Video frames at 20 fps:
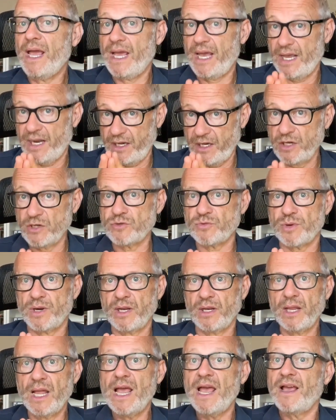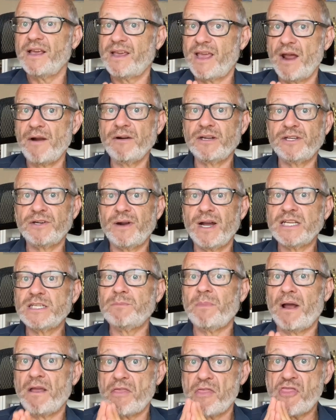in Israel, characterized
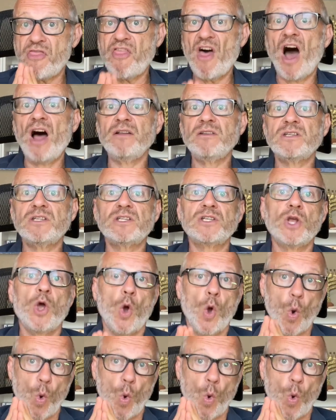by thoughts,